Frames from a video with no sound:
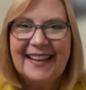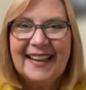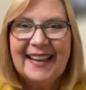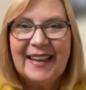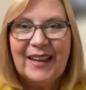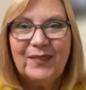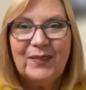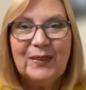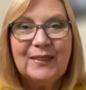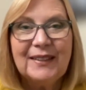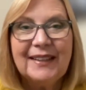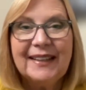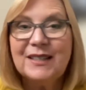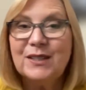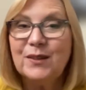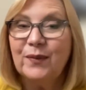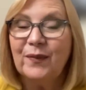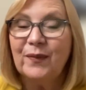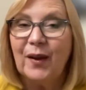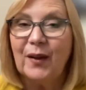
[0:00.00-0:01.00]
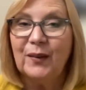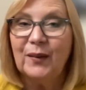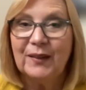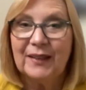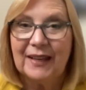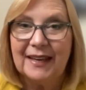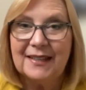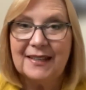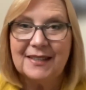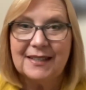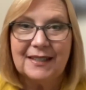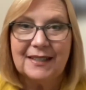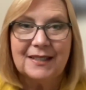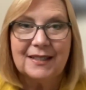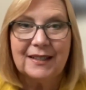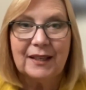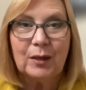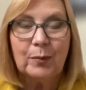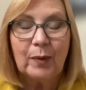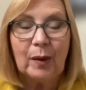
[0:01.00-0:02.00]
If you'd like to follow Casey to
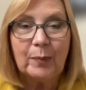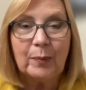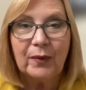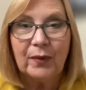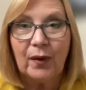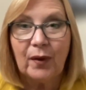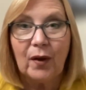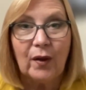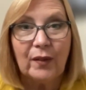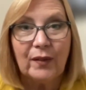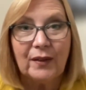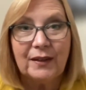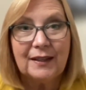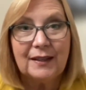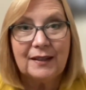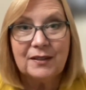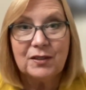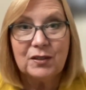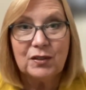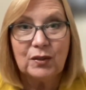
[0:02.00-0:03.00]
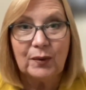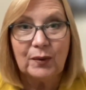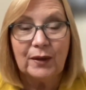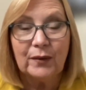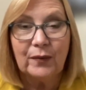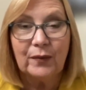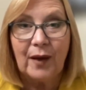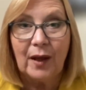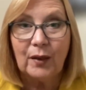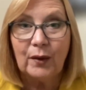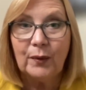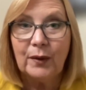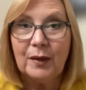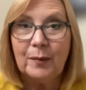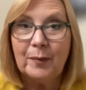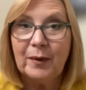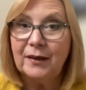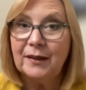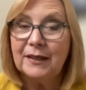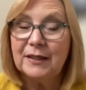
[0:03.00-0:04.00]
keep up with all that he is doing, follow
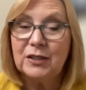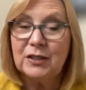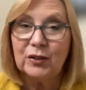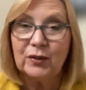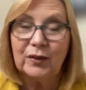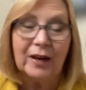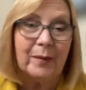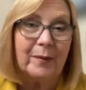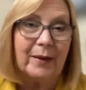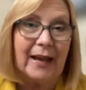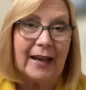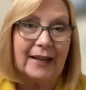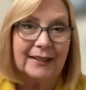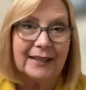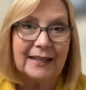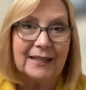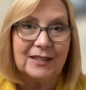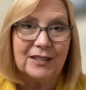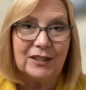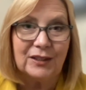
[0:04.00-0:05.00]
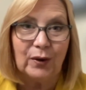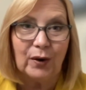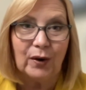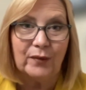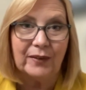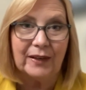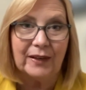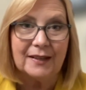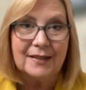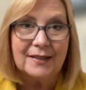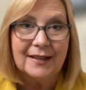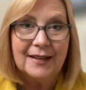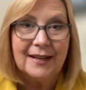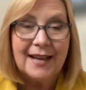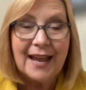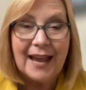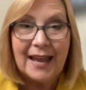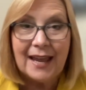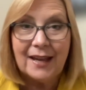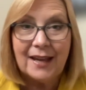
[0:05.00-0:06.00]
him on Instagram at Casey Garvin.
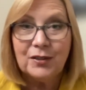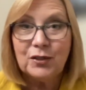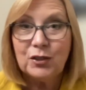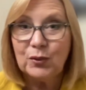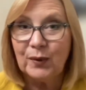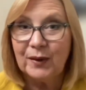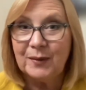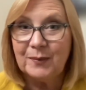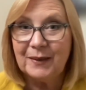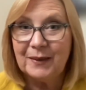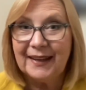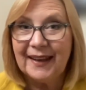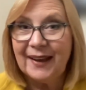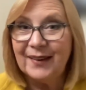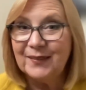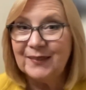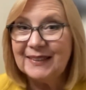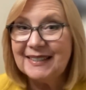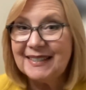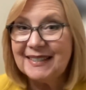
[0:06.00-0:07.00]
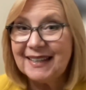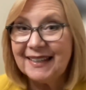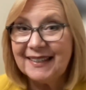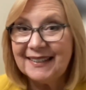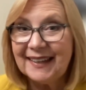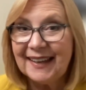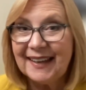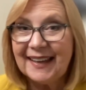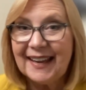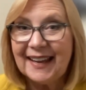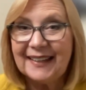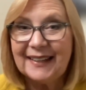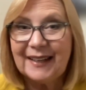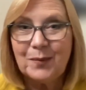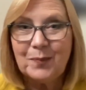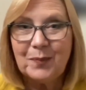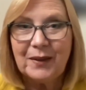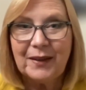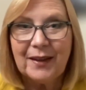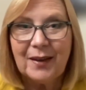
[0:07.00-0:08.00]
And join me every Sunday at
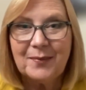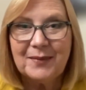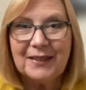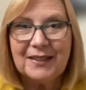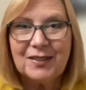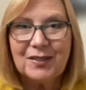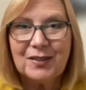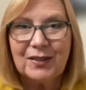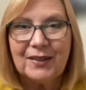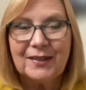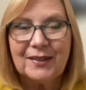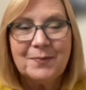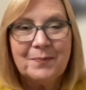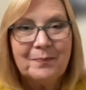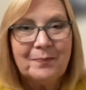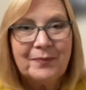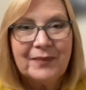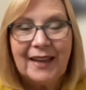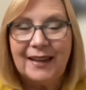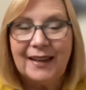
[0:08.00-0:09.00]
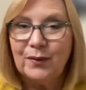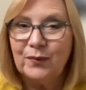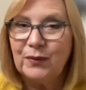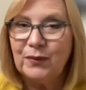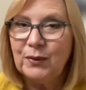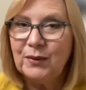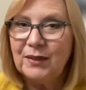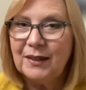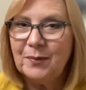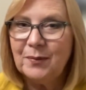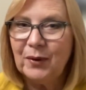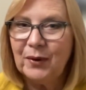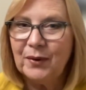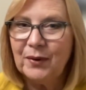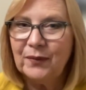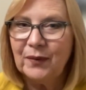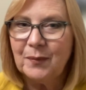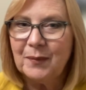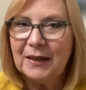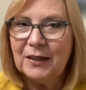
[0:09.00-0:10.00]
8 p.m. Eastern. And if you need more
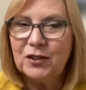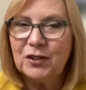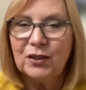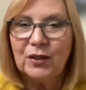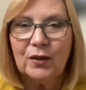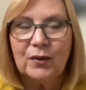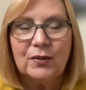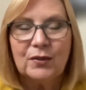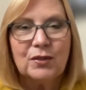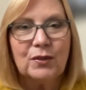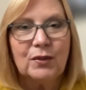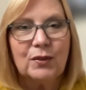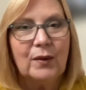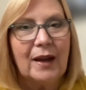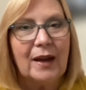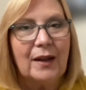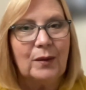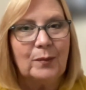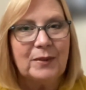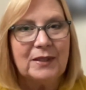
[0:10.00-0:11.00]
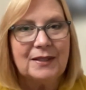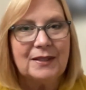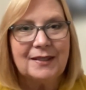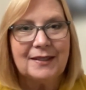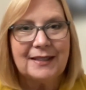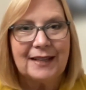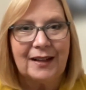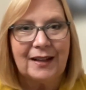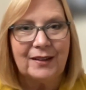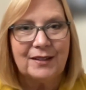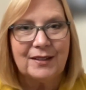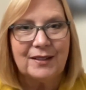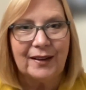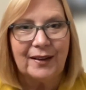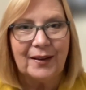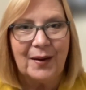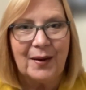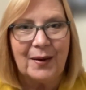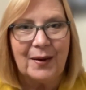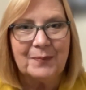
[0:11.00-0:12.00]
information, go to
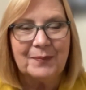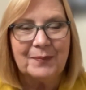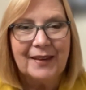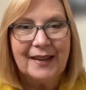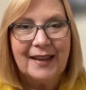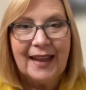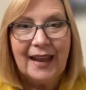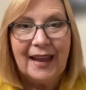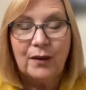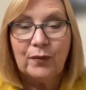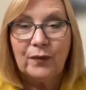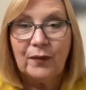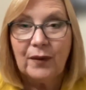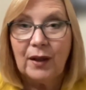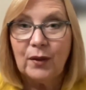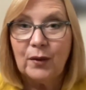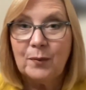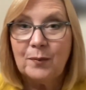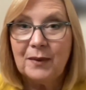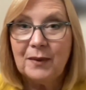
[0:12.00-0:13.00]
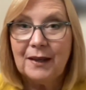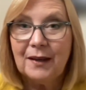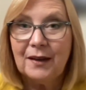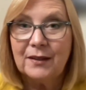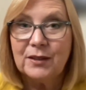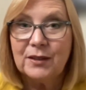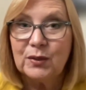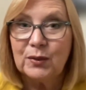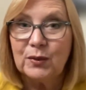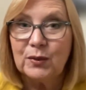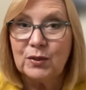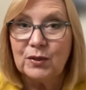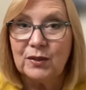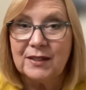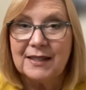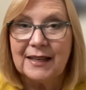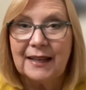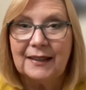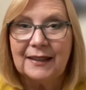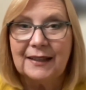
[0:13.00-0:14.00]
lbctalent.com and follow me on
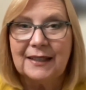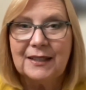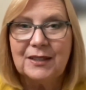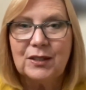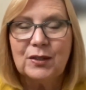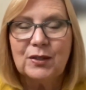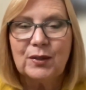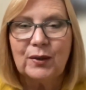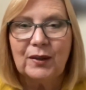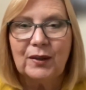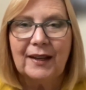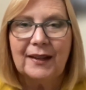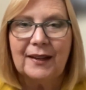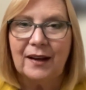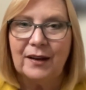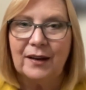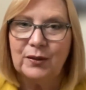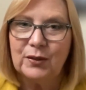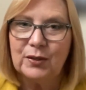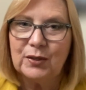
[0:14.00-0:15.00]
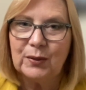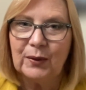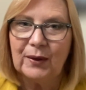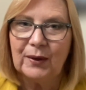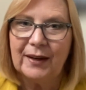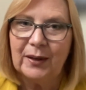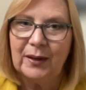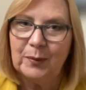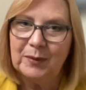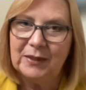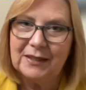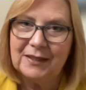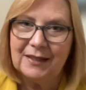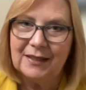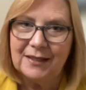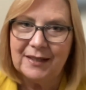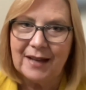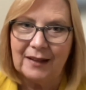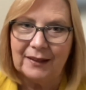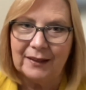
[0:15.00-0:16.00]
socials at Leesa Csolak _LBC
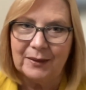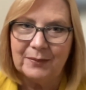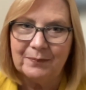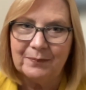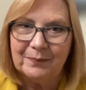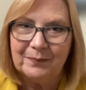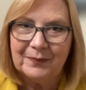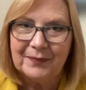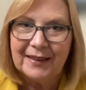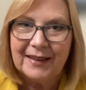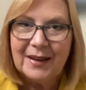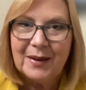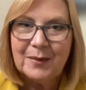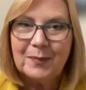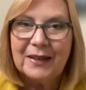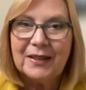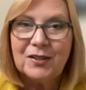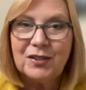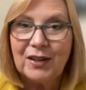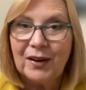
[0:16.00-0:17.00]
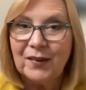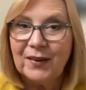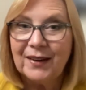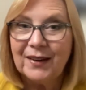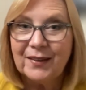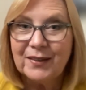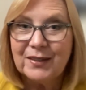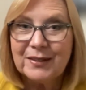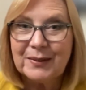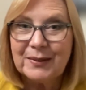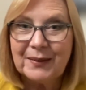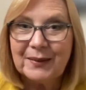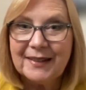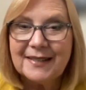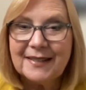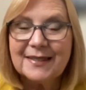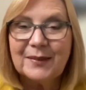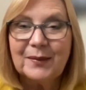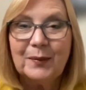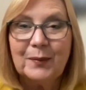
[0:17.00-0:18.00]
Talent. By sharing our
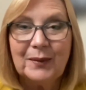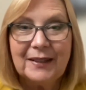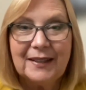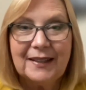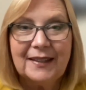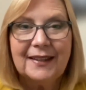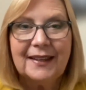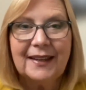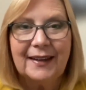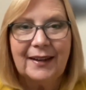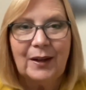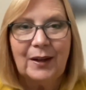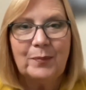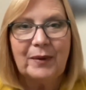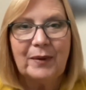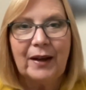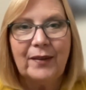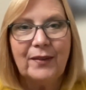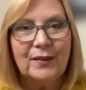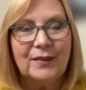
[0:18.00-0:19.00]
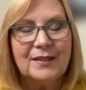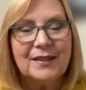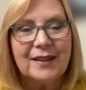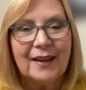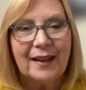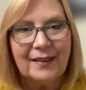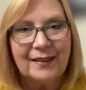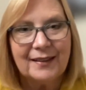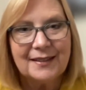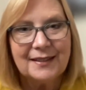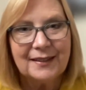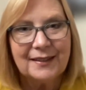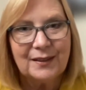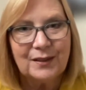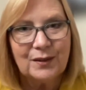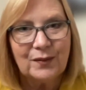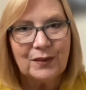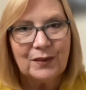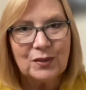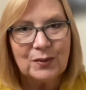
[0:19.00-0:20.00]
stories, we can help other talented
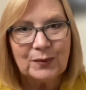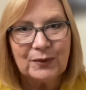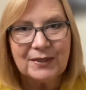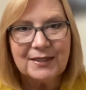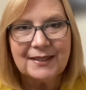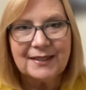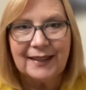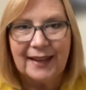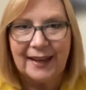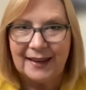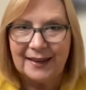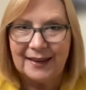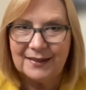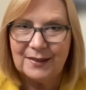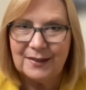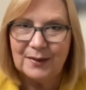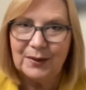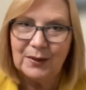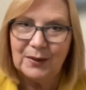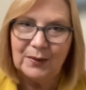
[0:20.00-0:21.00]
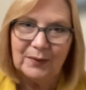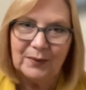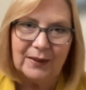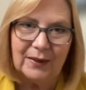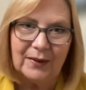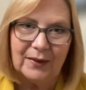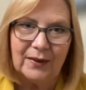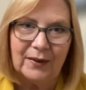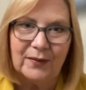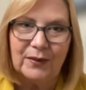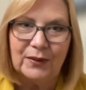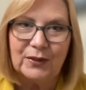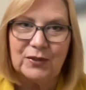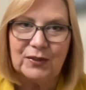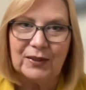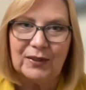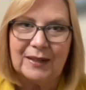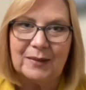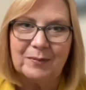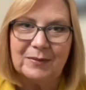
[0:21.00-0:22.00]
individuals land the career of their
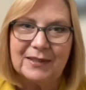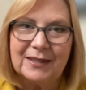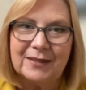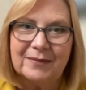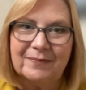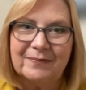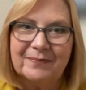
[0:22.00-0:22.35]
dreams.